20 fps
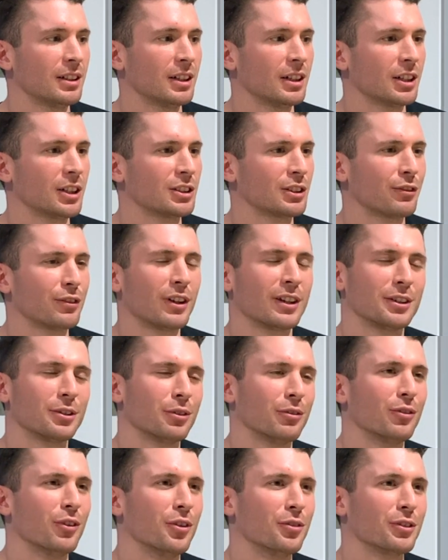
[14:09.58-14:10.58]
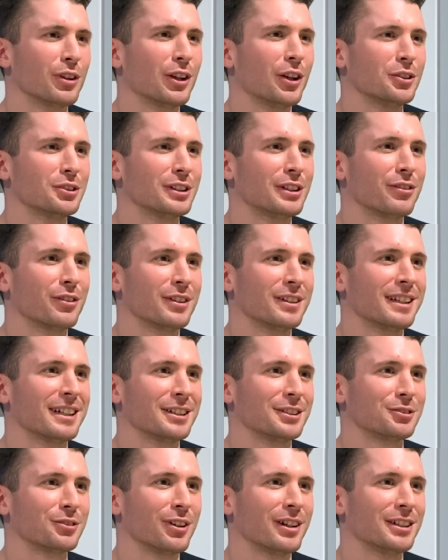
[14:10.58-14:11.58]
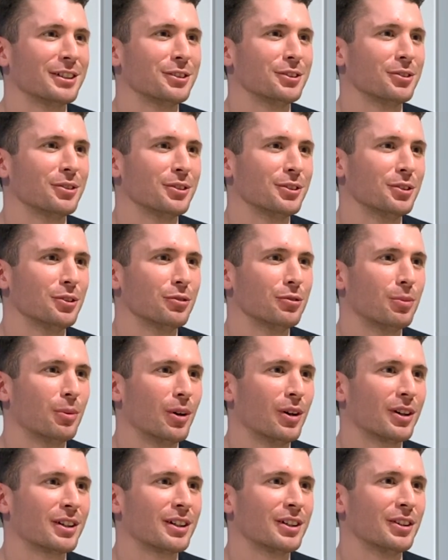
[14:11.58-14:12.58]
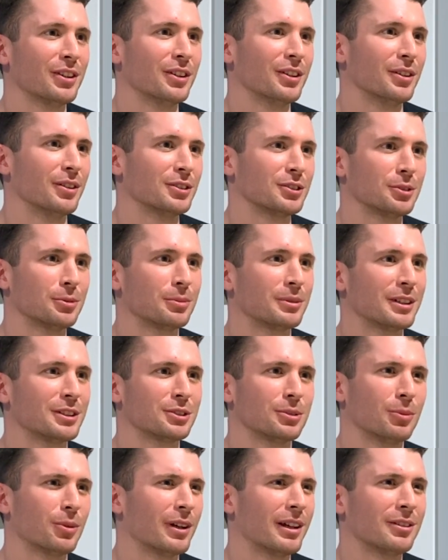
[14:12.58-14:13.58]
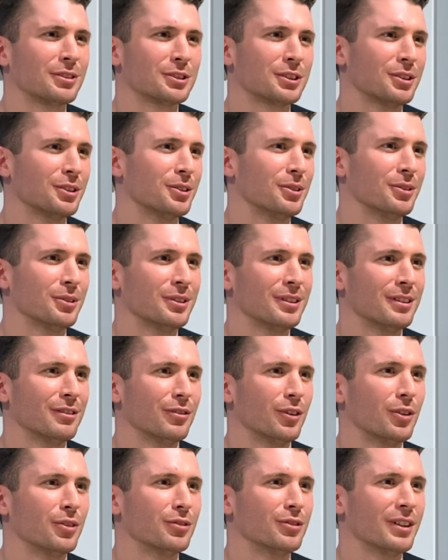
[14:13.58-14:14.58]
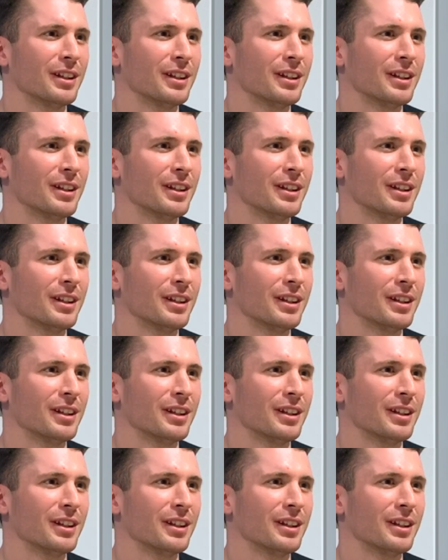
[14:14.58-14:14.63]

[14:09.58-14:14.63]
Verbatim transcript: Because I feel like you're involved in loads of different things, right? You're doing youth work and the soup kitchen. What else are you involved